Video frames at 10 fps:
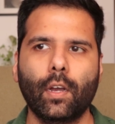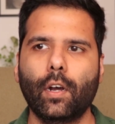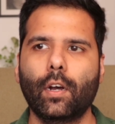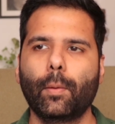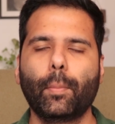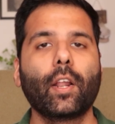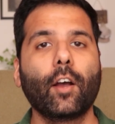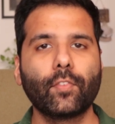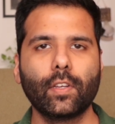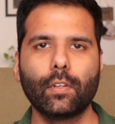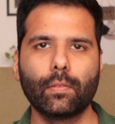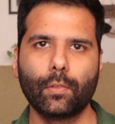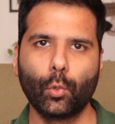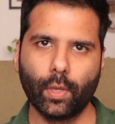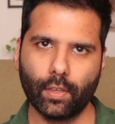But after
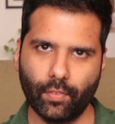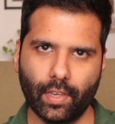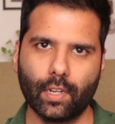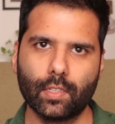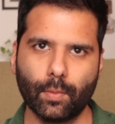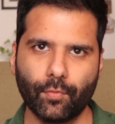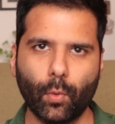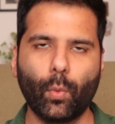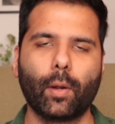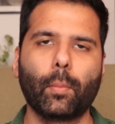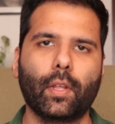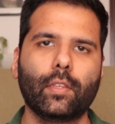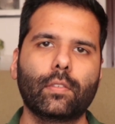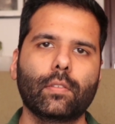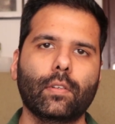doing veganism for 1
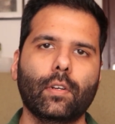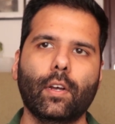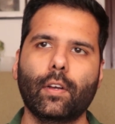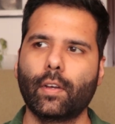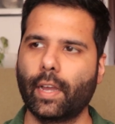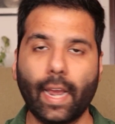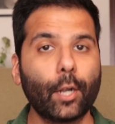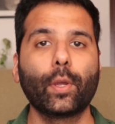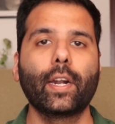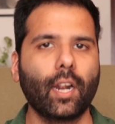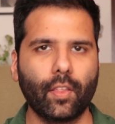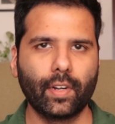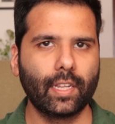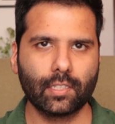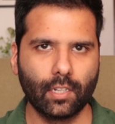month, I had to get
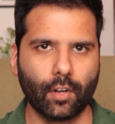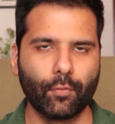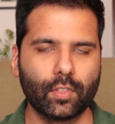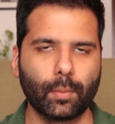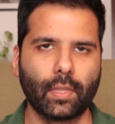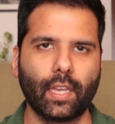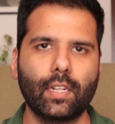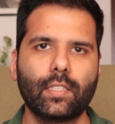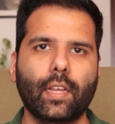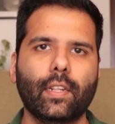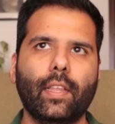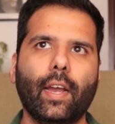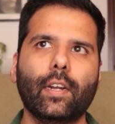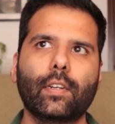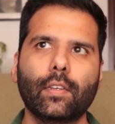another test done for something else. And
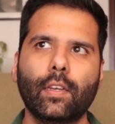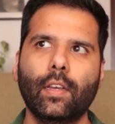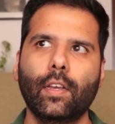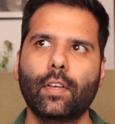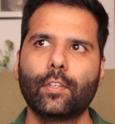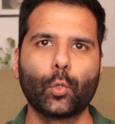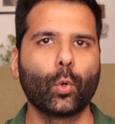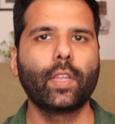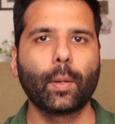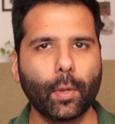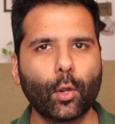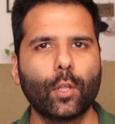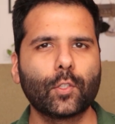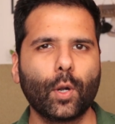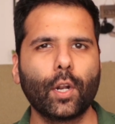that showed that my
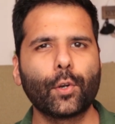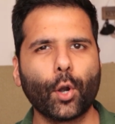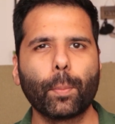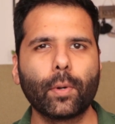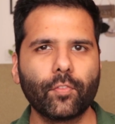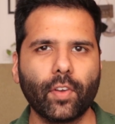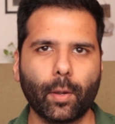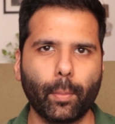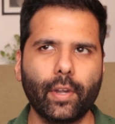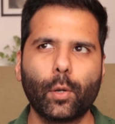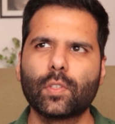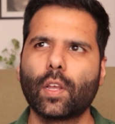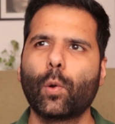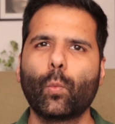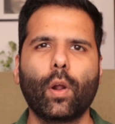cholesterol had dropped a fair bit. It was
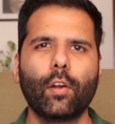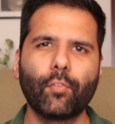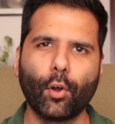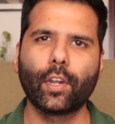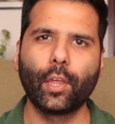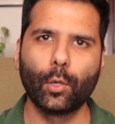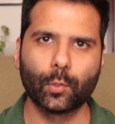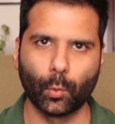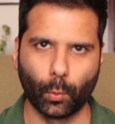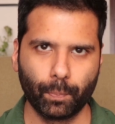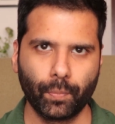around 140 or so.